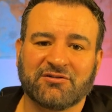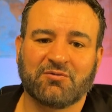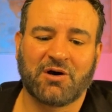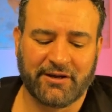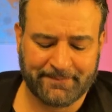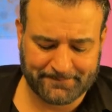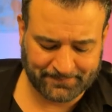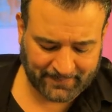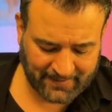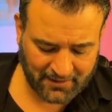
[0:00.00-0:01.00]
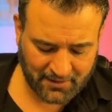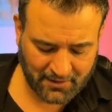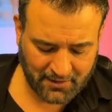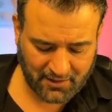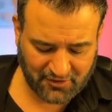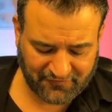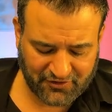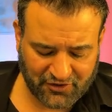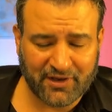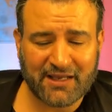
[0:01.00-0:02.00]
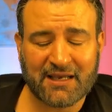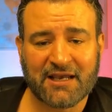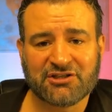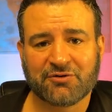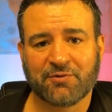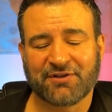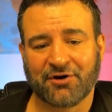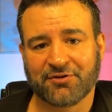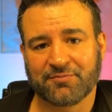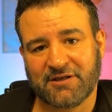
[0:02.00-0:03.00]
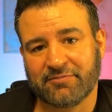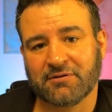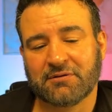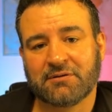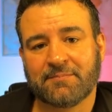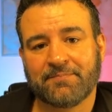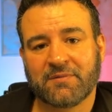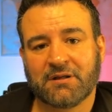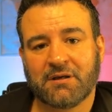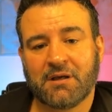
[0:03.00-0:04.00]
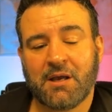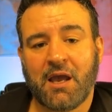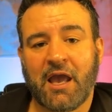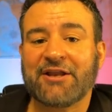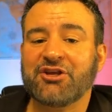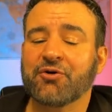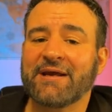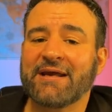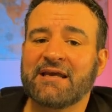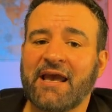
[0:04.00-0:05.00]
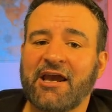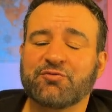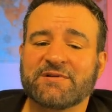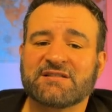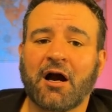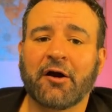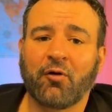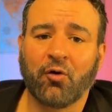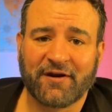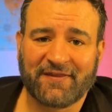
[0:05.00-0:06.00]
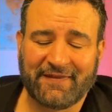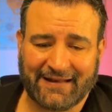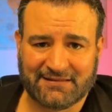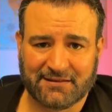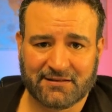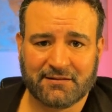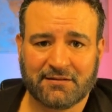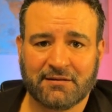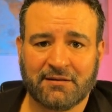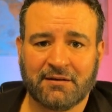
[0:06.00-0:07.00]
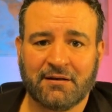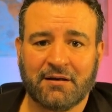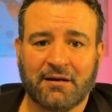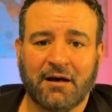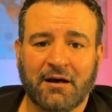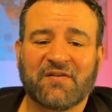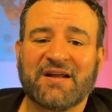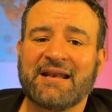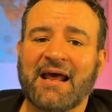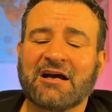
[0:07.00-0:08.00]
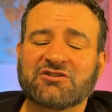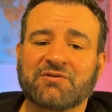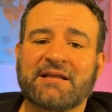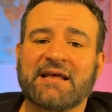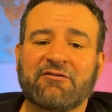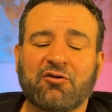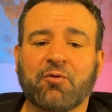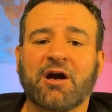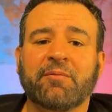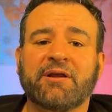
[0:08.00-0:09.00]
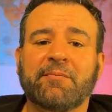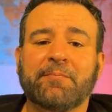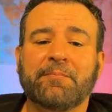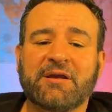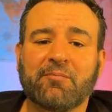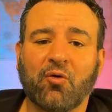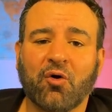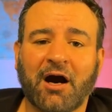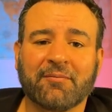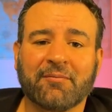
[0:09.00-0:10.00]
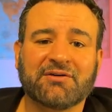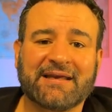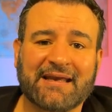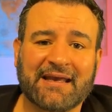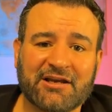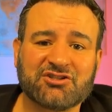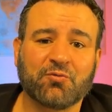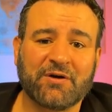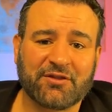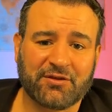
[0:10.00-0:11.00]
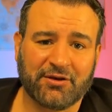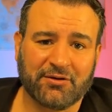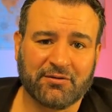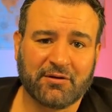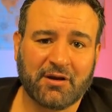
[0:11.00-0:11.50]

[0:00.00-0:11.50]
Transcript: Here's why. If you're engaging with other people and your engagements are authentic, then naturally they will probably be more apt to engage with you.